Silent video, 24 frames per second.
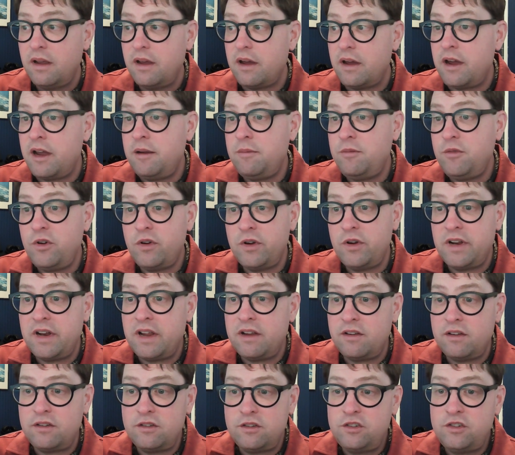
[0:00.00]
I'm going
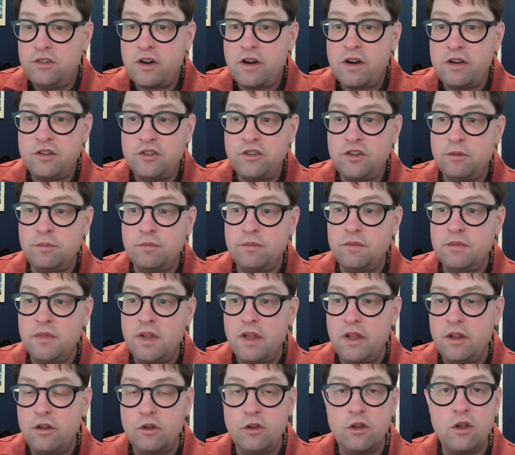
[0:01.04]
to start some
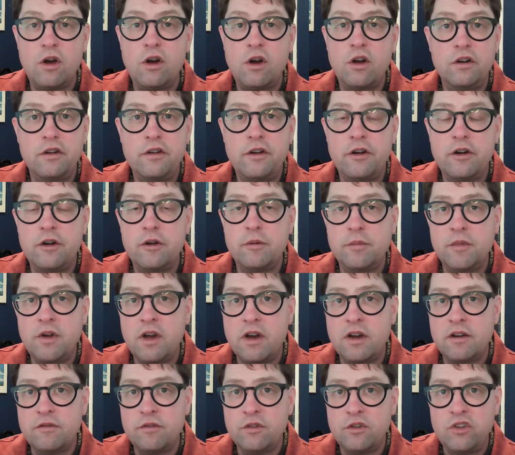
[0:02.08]
long-term
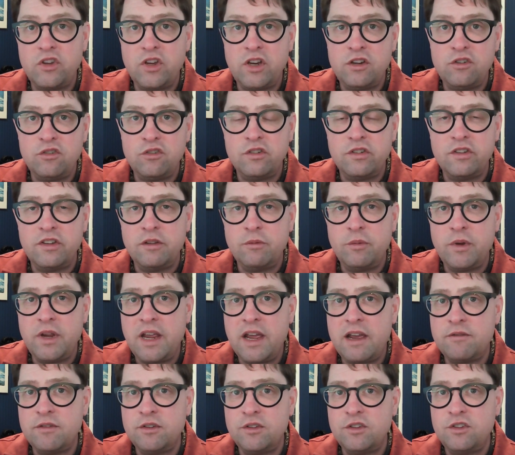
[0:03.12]
conversations that we
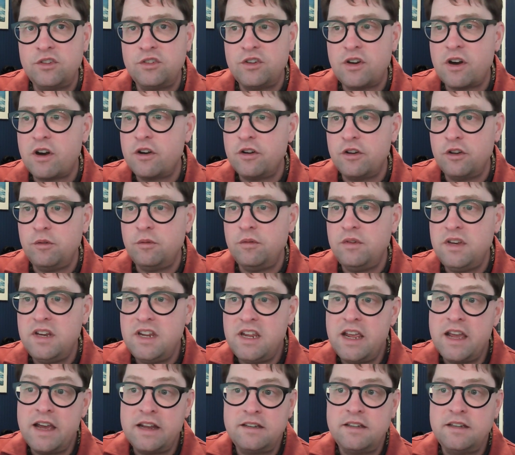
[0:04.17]
haven't started
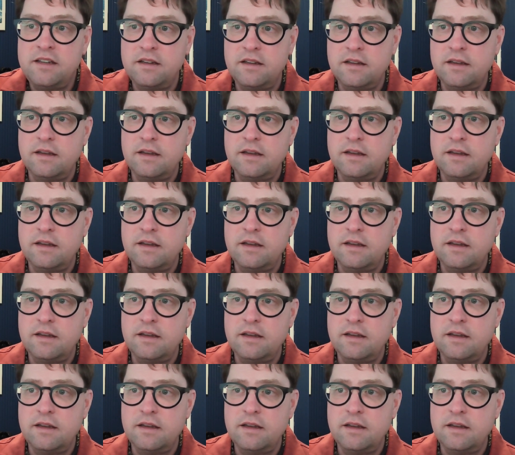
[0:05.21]
yet.